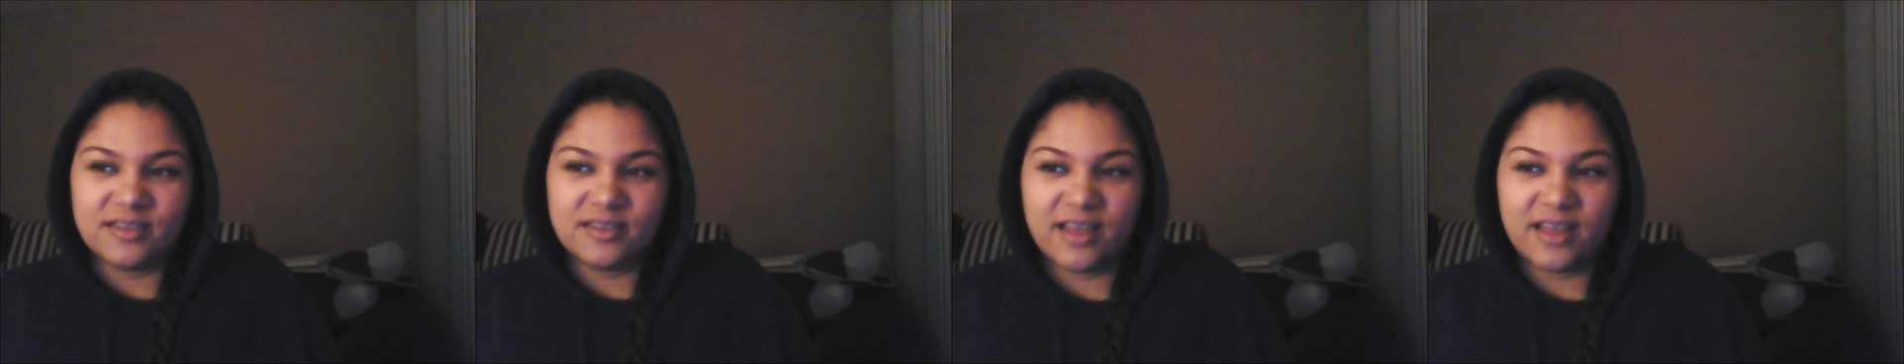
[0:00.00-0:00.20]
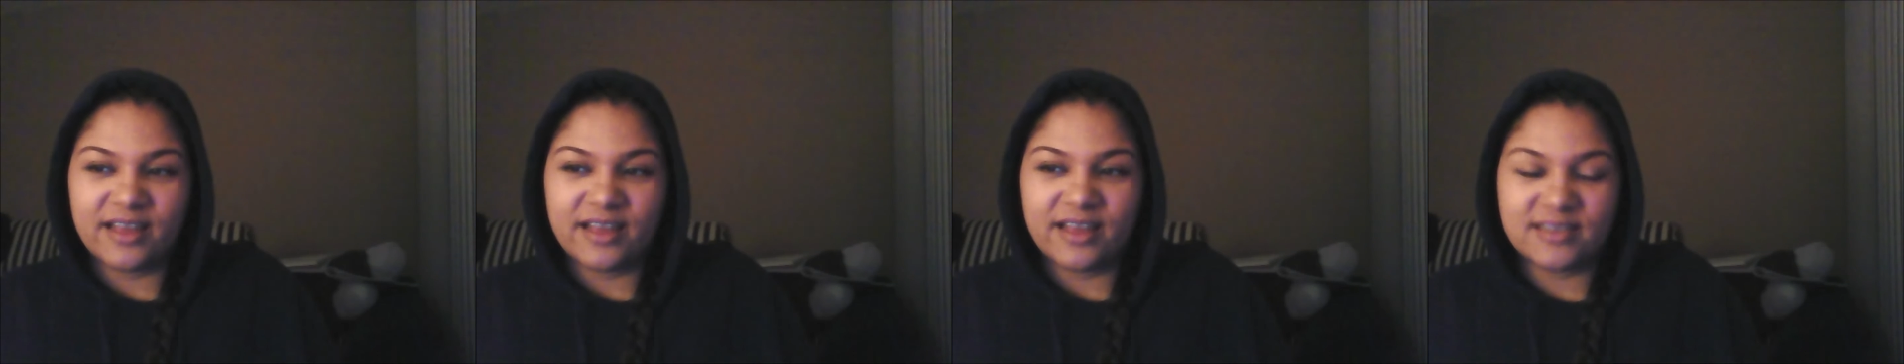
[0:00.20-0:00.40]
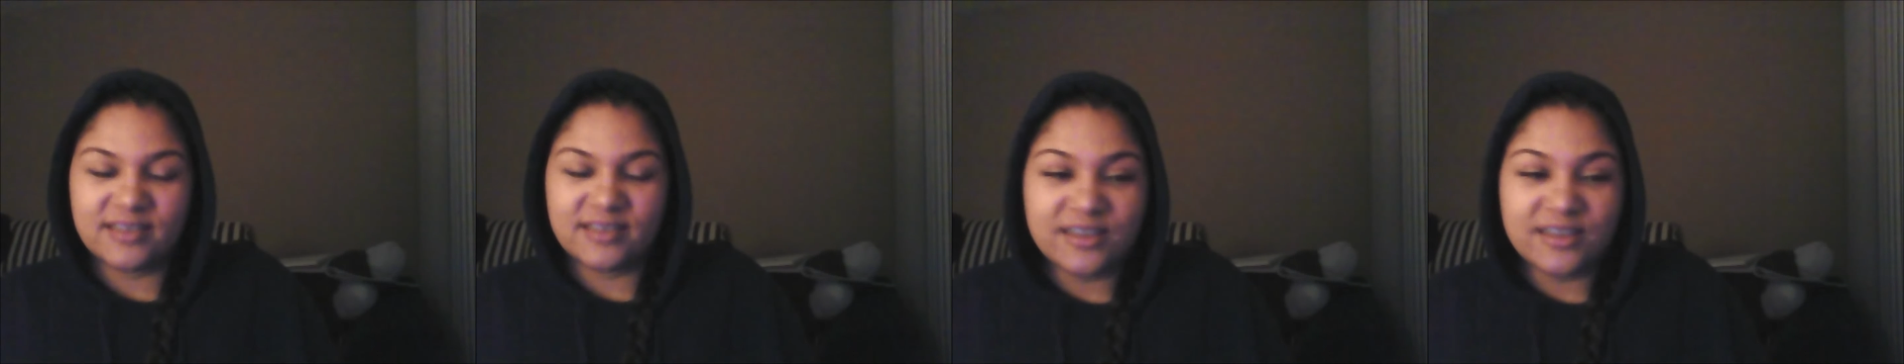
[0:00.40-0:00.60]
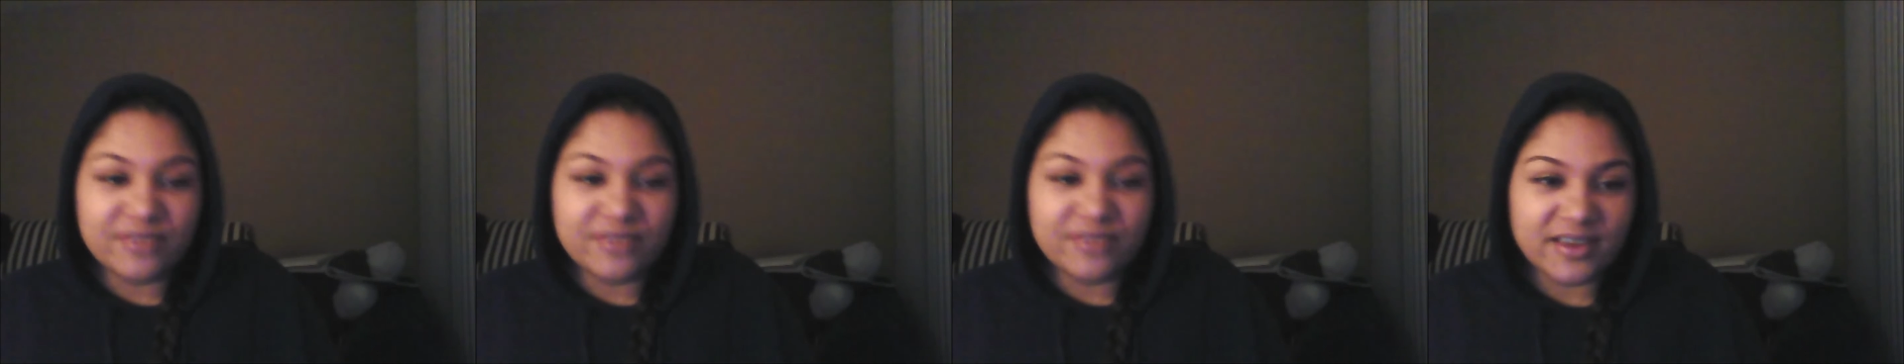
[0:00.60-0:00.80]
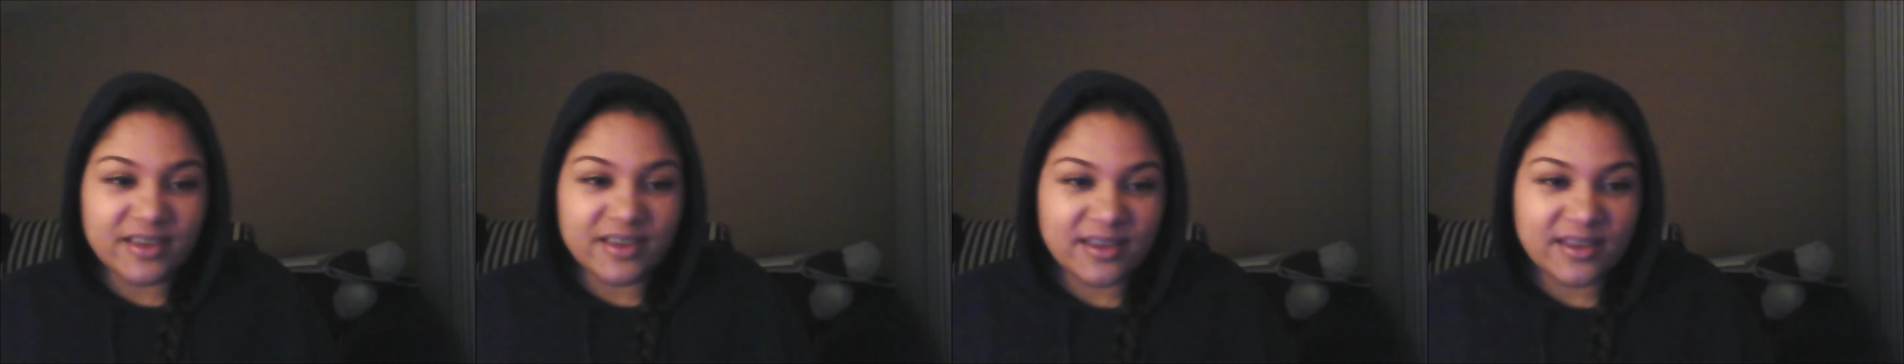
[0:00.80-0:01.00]
like
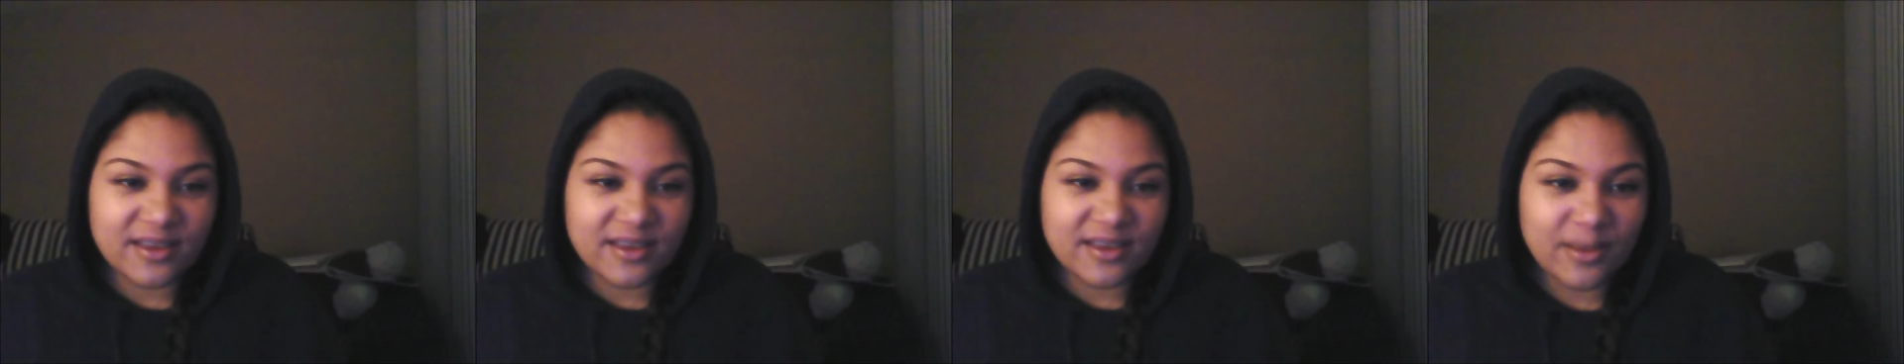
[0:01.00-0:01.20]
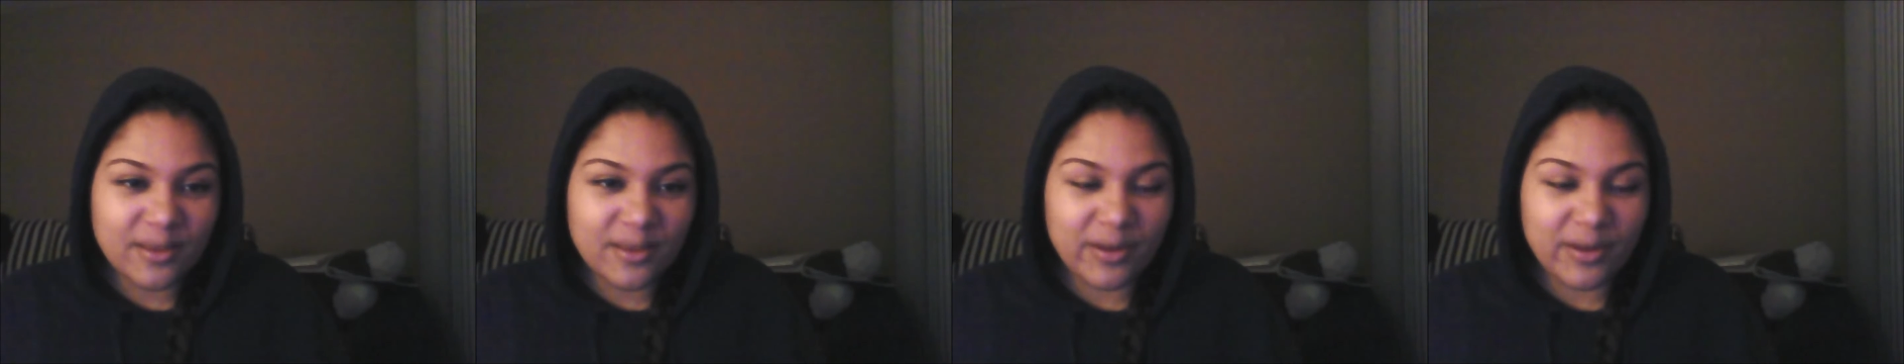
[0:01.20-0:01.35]
TV,